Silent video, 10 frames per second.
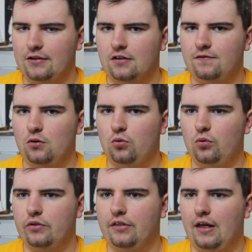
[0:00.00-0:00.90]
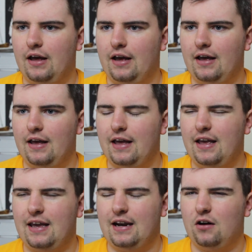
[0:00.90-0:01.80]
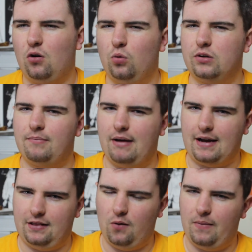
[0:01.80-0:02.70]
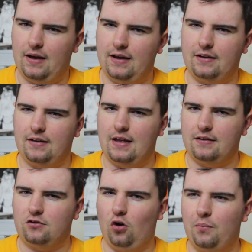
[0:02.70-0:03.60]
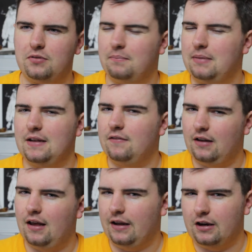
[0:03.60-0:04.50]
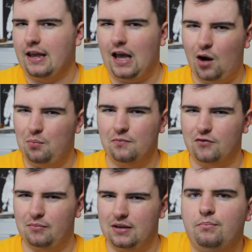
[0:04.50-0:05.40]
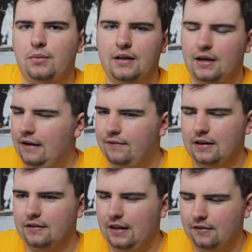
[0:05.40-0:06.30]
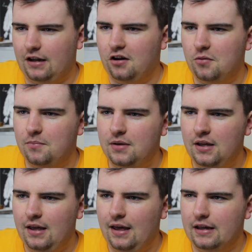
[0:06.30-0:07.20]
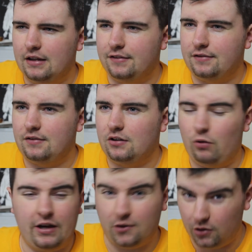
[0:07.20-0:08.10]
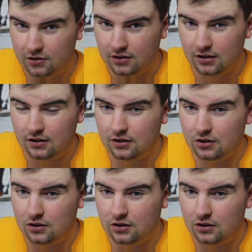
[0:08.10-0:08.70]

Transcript: I just feel that it kind of holds it back a little bit. It stops it being a great album for me. But yeah, I think this album is quite a good